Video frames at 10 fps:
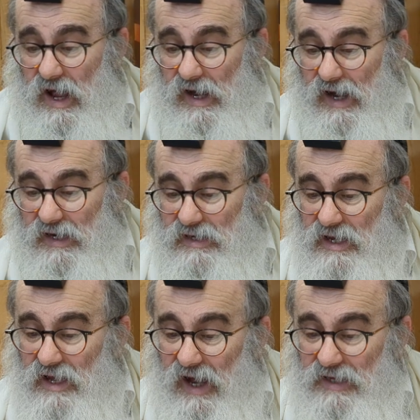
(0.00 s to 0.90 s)
I I,
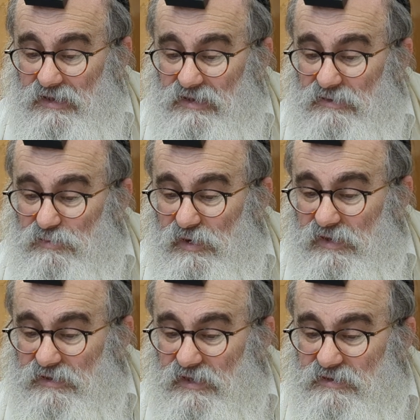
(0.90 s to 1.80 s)
I didn't
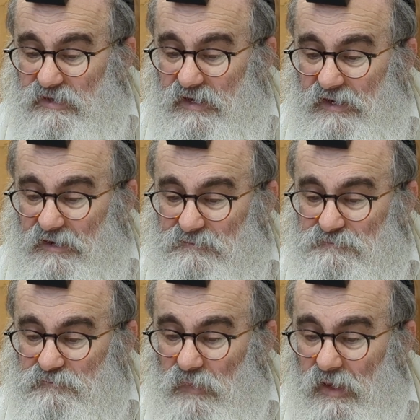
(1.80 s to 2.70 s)
bring this um,